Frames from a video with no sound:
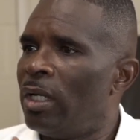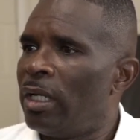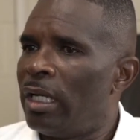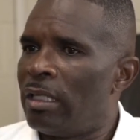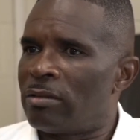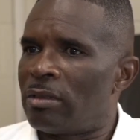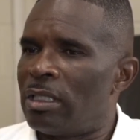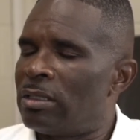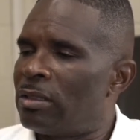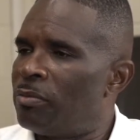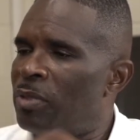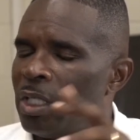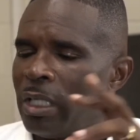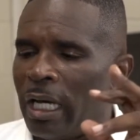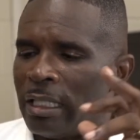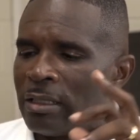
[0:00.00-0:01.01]
as relates to
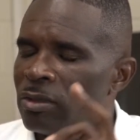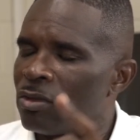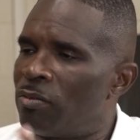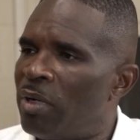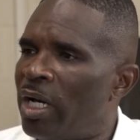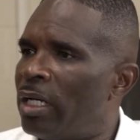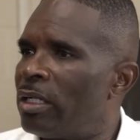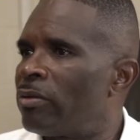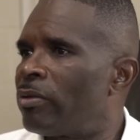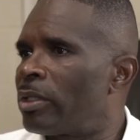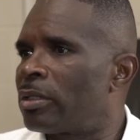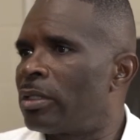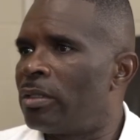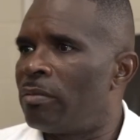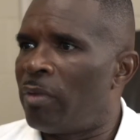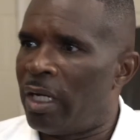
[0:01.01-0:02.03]
being a high school band director
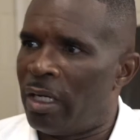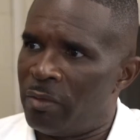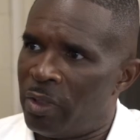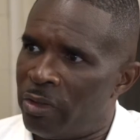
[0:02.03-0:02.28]
in the Miami